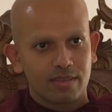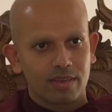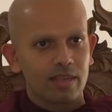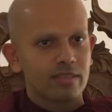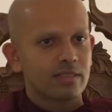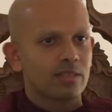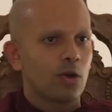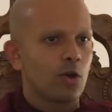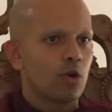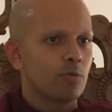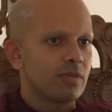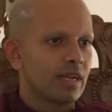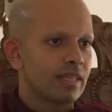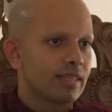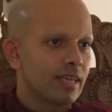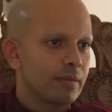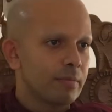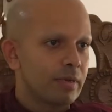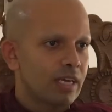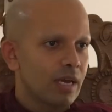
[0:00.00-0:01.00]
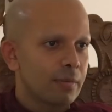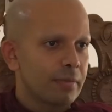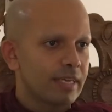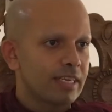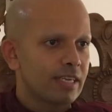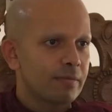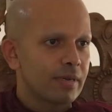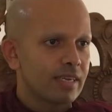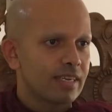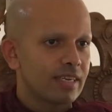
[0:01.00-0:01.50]
Let's hope that they become
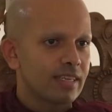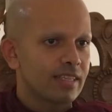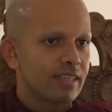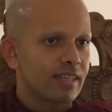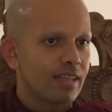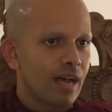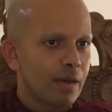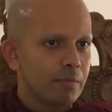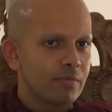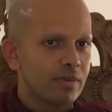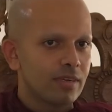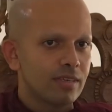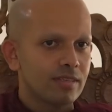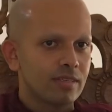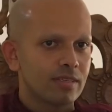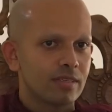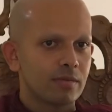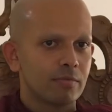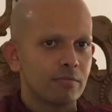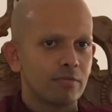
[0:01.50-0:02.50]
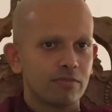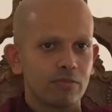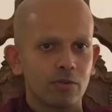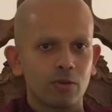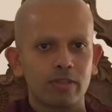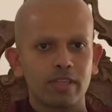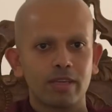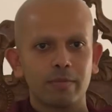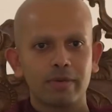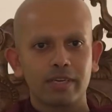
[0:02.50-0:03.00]
independent in the Dhamma
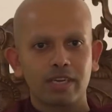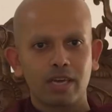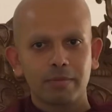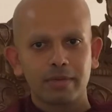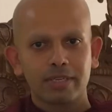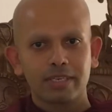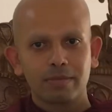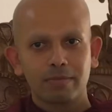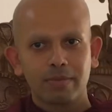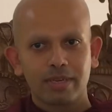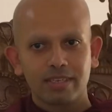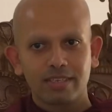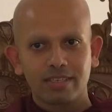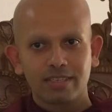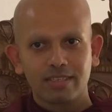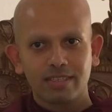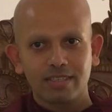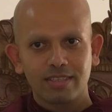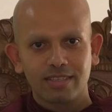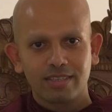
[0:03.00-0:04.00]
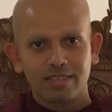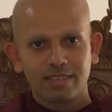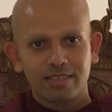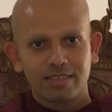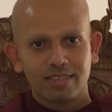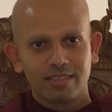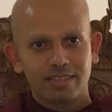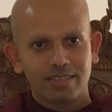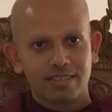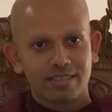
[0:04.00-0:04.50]
before they become independent
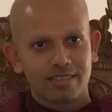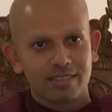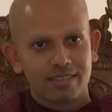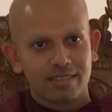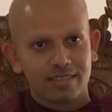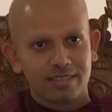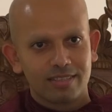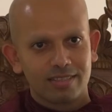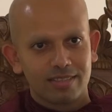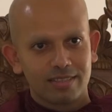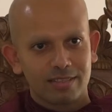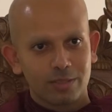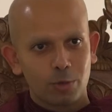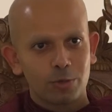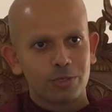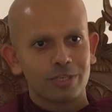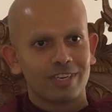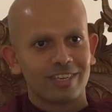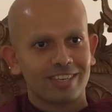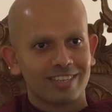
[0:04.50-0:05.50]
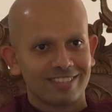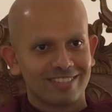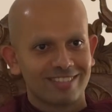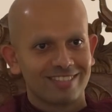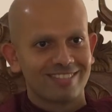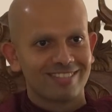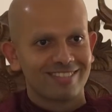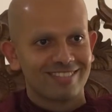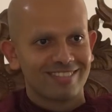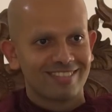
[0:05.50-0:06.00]
socially.
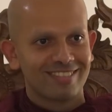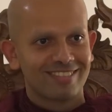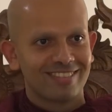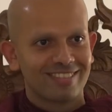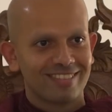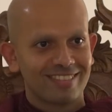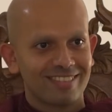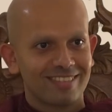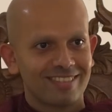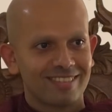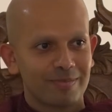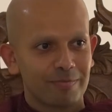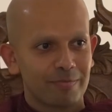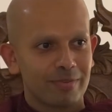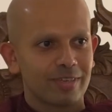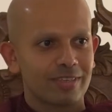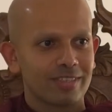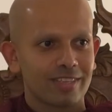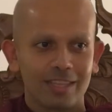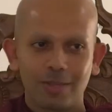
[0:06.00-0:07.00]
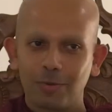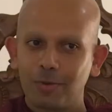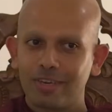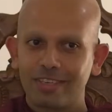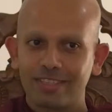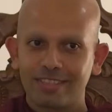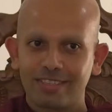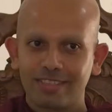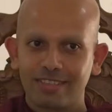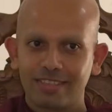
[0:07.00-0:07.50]
Because
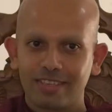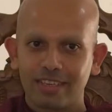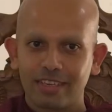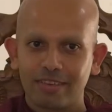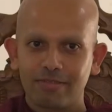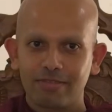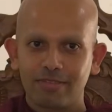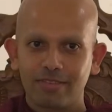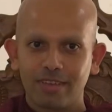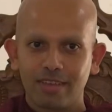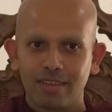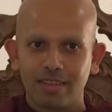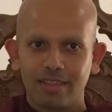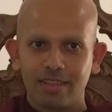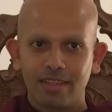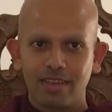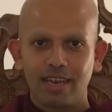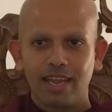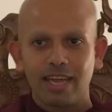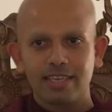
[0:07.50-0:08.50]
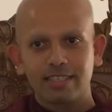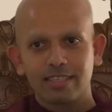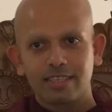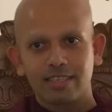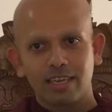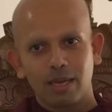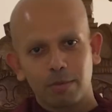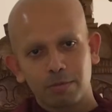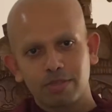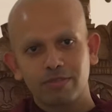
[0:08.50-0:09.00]
otherwise, if the latter
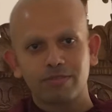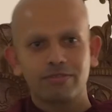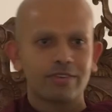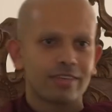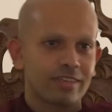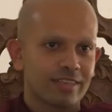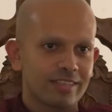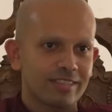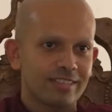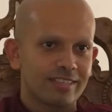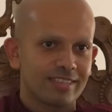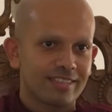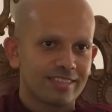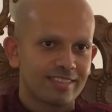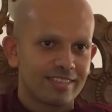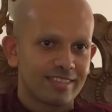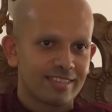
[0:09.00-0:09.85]
comes first,